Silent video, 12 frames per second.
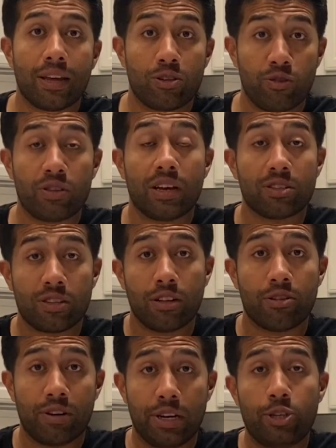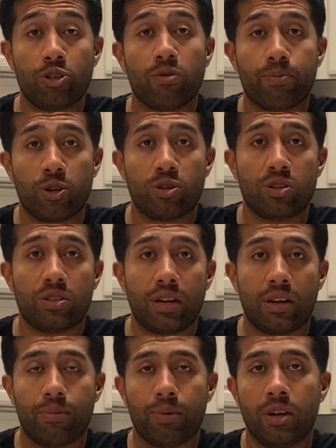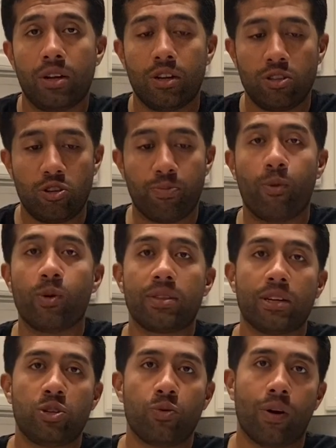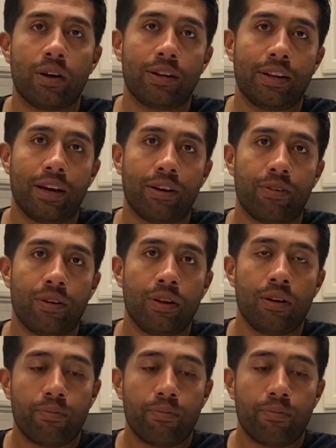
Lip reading: that $2,000 initial purchase set up to the point that you want it at,